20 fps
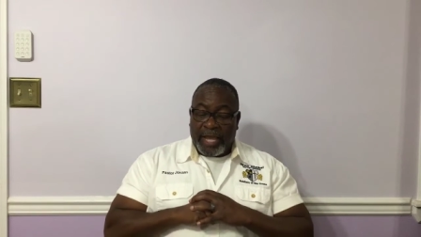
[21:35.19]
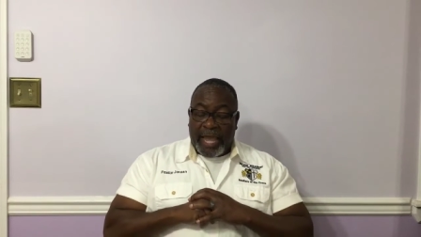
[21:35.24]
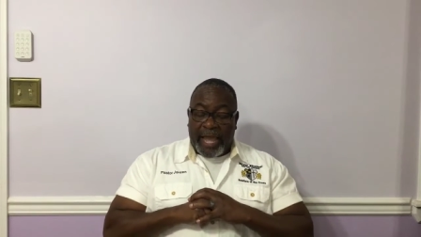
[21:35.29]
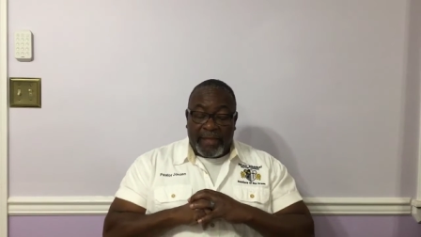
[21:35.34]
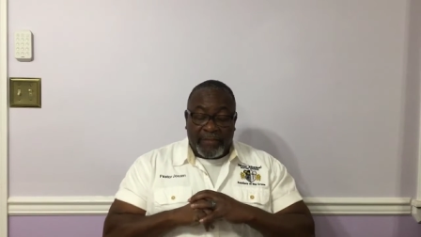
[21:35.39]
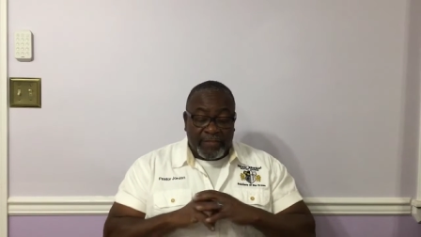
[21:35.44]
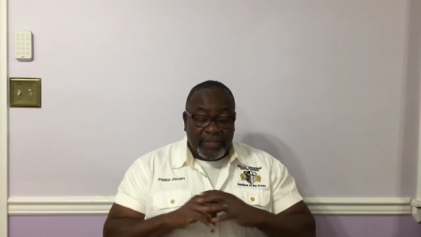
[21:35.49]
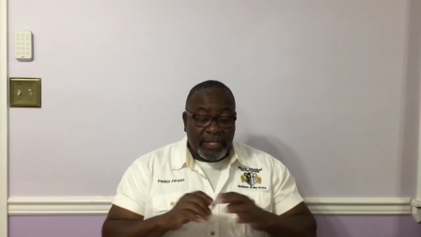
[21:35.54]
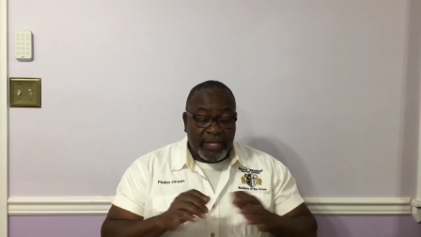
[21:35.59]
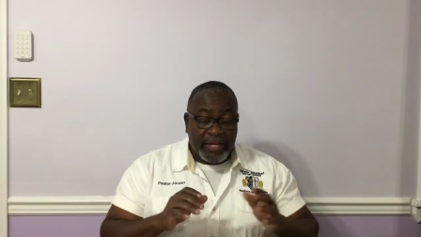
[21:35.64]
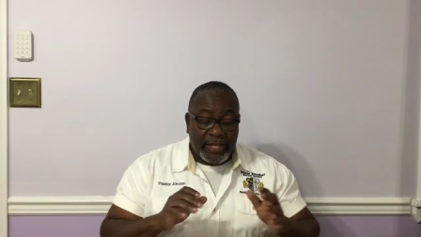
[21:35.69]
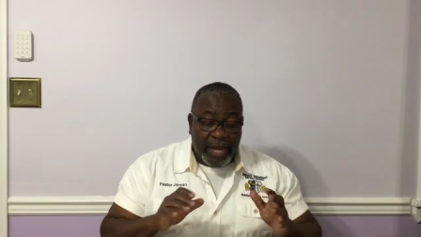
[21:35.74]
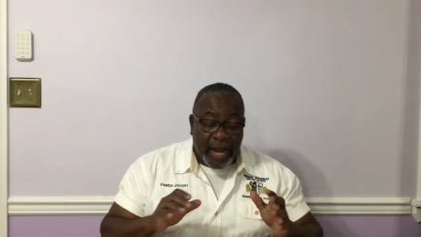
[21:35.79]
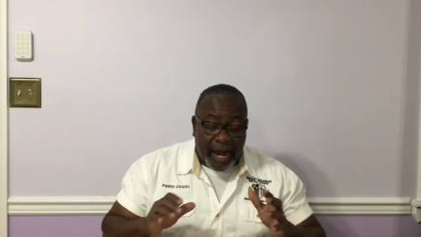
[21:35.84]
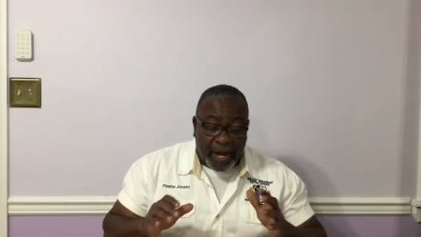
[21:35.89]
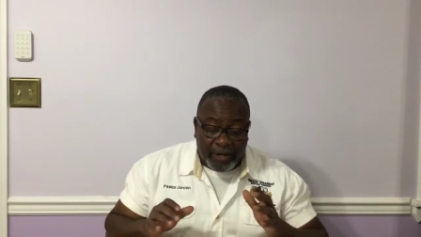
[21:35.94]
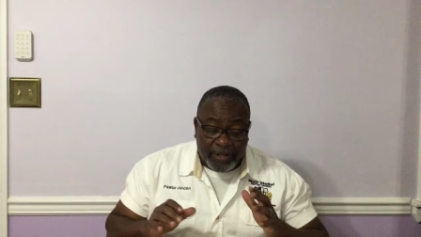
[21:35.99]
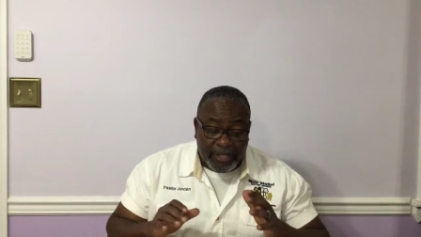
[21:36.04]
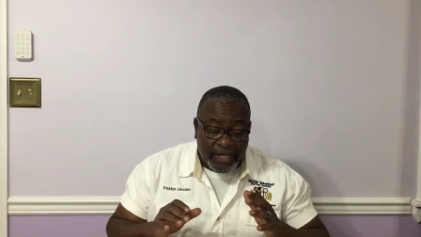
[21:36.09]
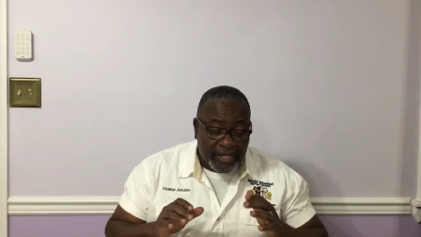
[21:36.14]
And then
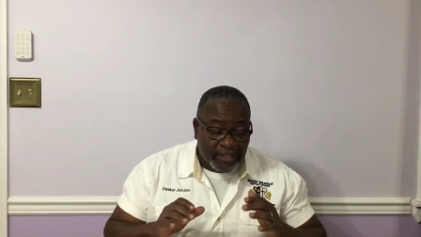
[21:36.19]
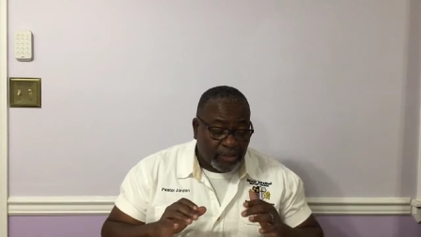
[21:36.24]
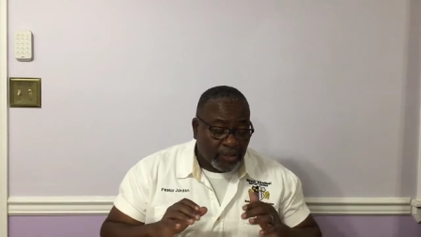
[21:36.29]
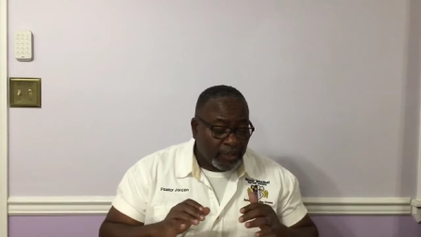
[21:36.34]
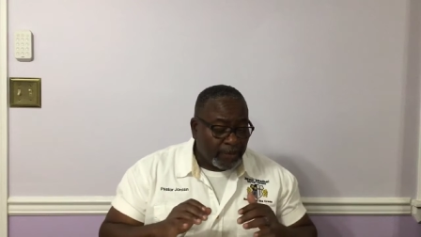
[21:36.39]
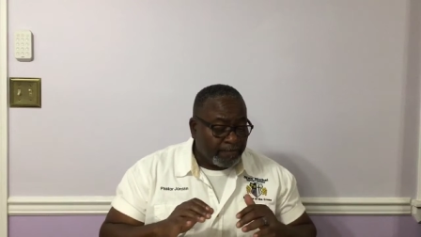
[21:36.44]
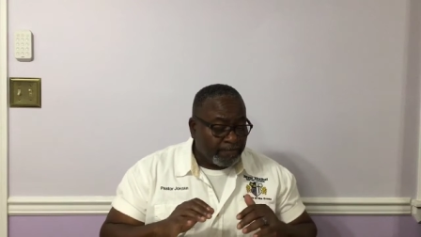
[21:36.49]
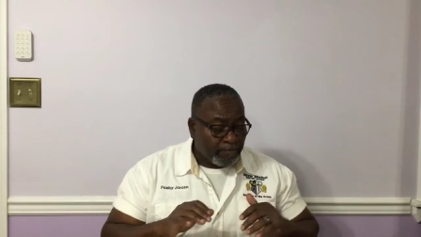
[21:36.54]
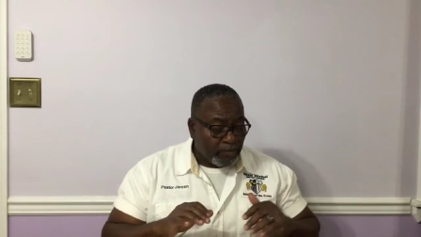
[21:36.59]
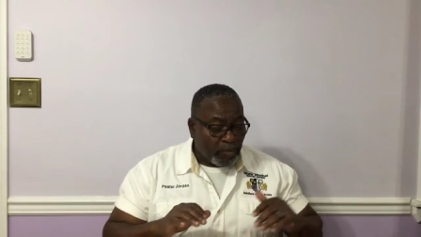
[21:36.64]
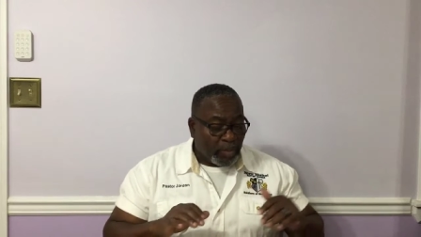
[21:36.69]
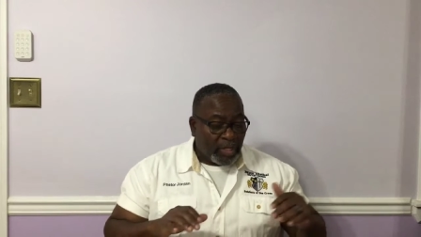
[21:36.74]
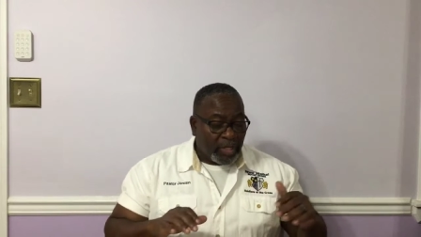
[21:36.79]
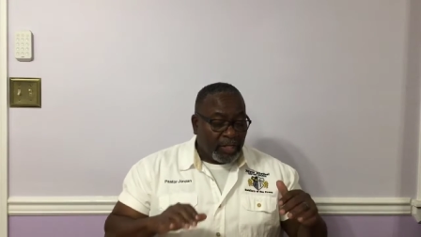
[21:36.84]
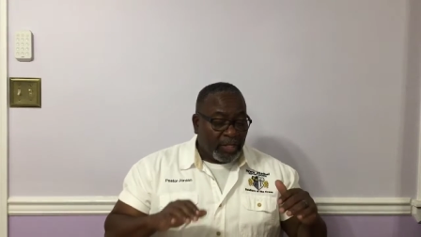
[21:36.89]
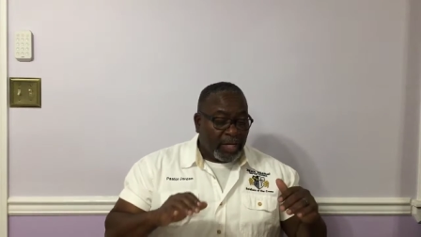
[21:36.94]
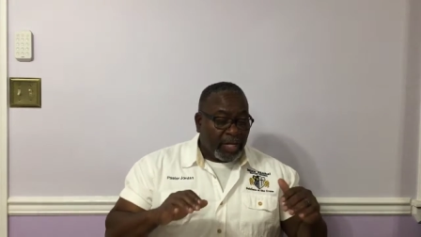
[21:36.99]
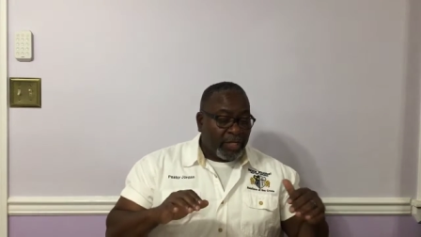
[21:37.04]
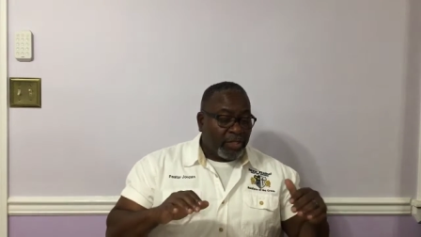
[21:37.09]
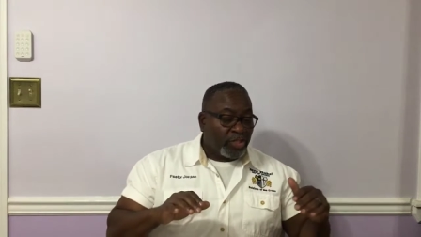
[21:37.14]
our lesson,
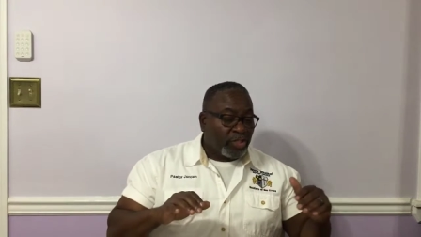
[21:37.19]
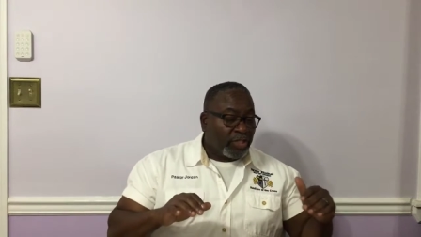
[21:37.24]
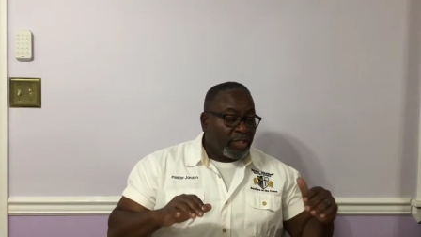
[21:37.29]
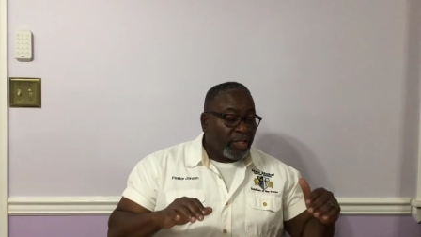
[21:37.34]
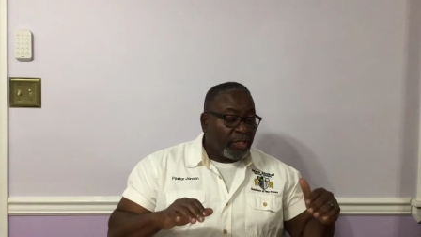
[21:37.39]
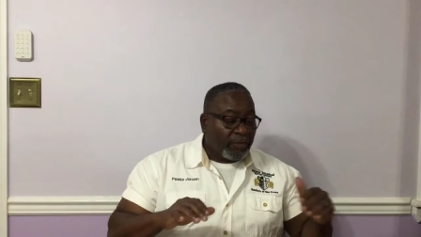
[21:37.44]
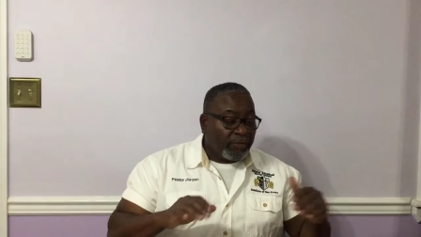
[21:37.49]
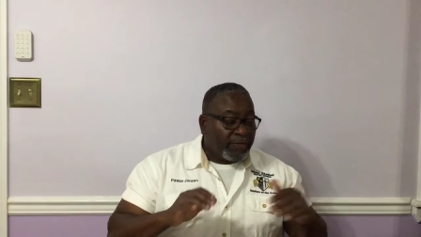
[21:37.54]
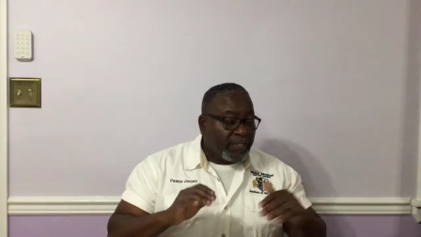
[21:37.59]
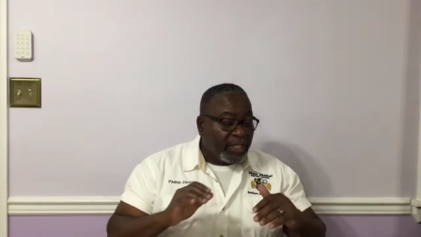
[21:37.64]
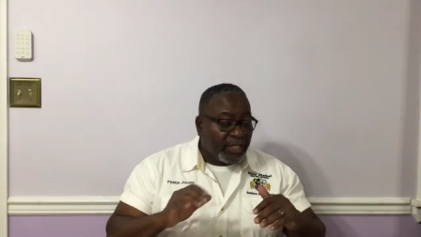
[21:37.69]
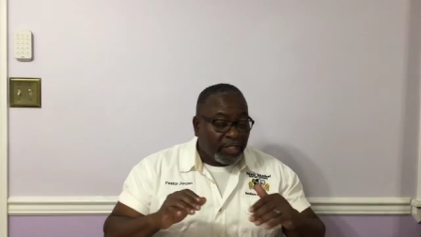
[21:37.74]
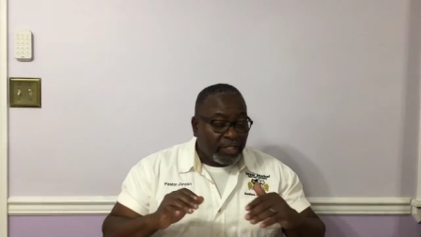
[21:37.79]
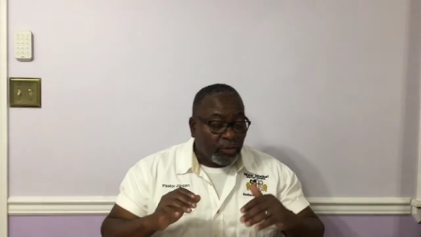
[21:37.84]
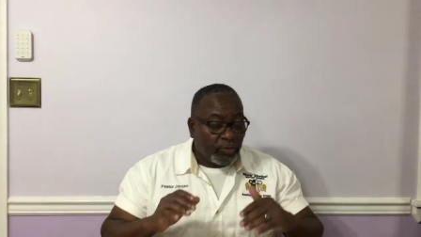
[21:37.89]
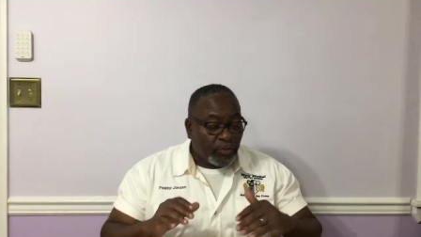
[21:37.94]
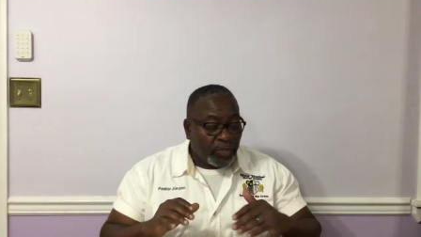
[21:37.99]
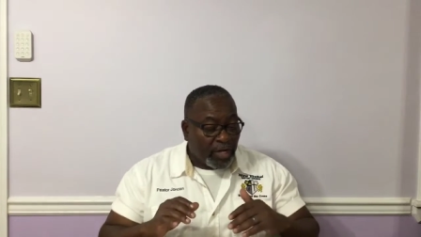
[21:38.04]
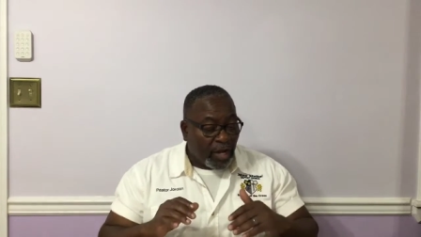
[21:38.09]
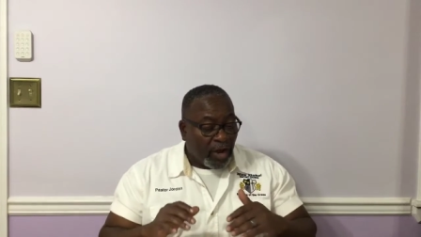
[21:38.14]
instead of
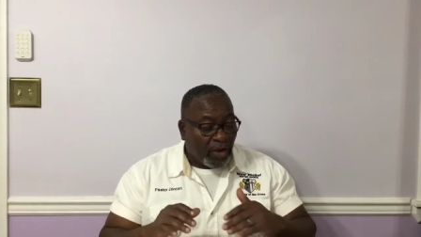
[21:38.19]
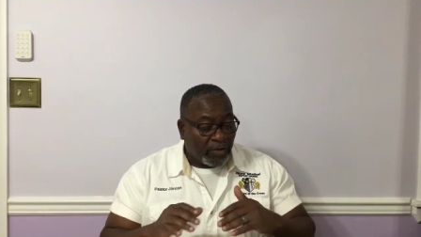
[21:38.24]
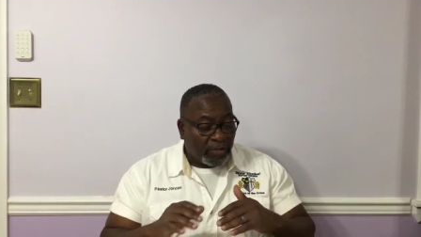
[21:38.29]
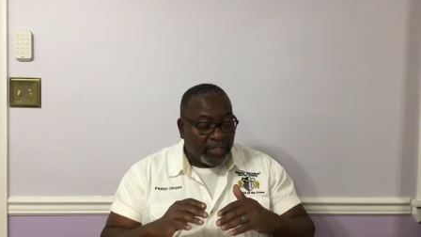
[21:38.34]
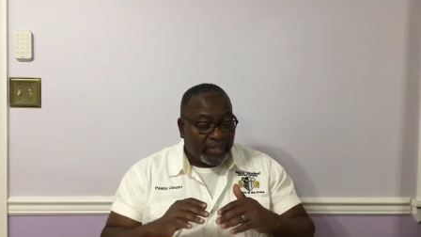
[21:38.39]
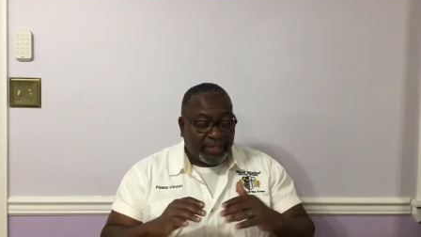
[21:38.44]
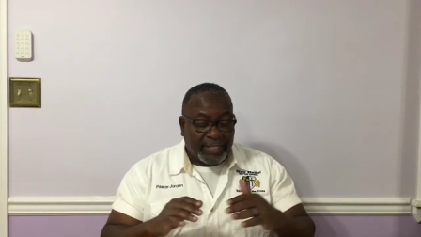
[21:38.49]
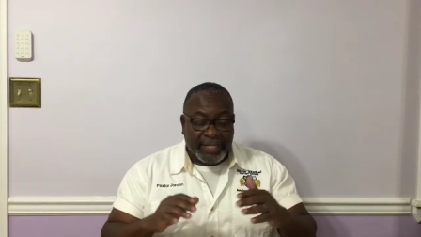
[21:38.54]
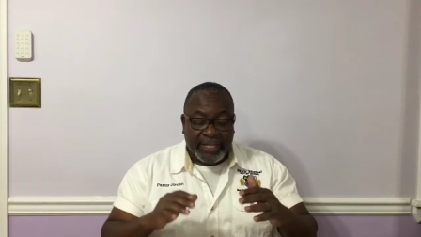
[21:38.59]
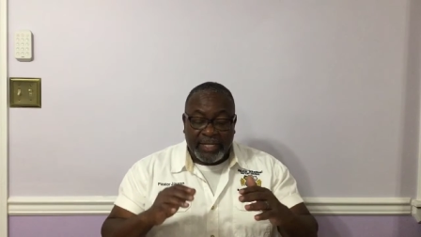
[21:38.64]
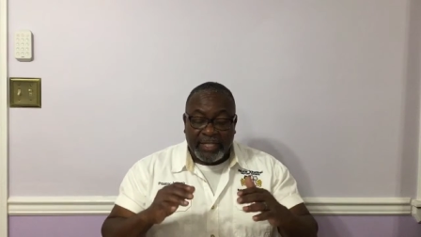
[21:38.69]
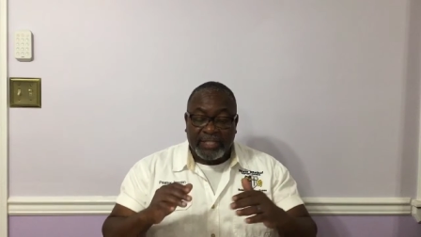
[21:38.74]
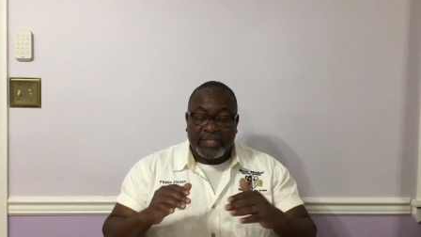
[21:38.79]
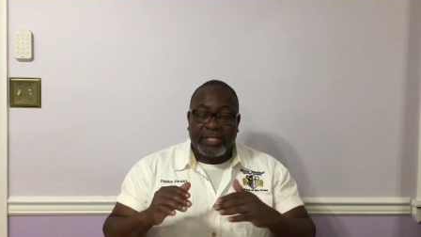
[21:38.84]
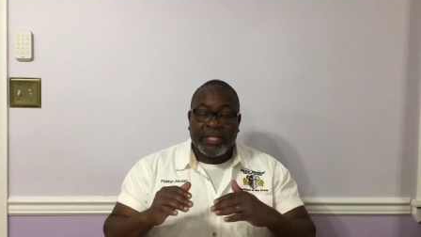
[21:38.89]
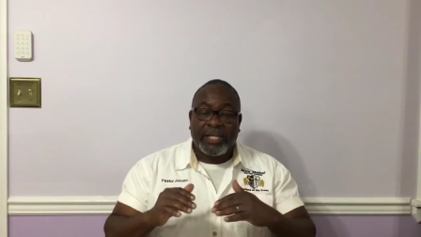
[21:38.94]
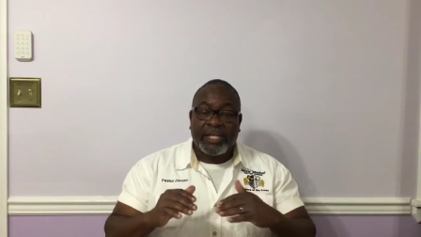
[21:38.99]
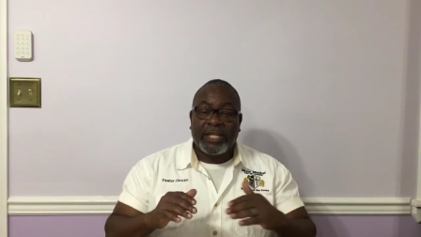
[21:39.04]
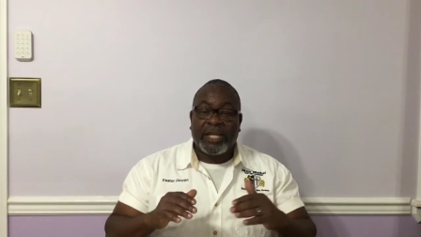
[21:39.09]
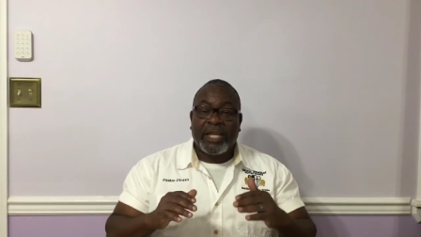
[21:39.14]
dealing with all the things
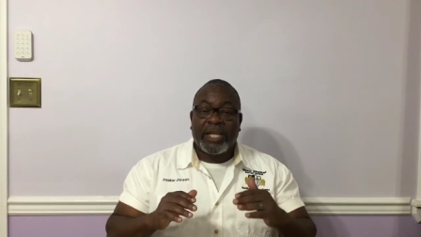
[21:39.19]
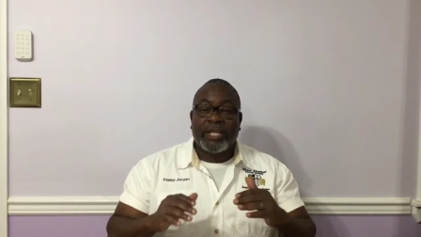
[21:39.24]
in,